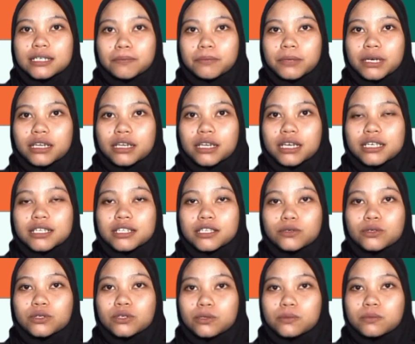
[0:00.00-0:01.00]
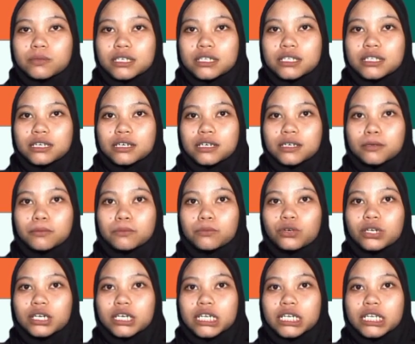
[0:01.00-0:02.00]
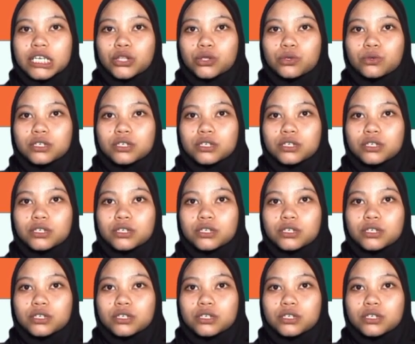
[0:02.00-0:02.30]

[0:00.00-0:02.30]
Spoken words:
demand as consumers are more likely